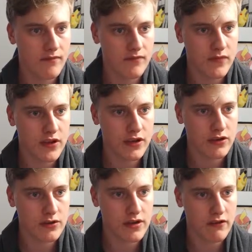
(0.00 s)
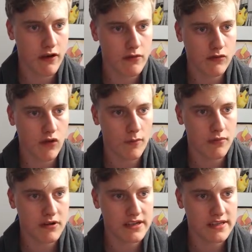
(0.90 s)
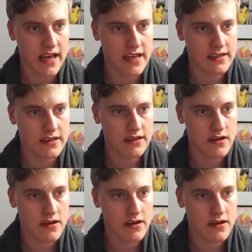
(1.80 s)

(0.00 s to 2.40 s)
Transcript: You can do your own crop preset.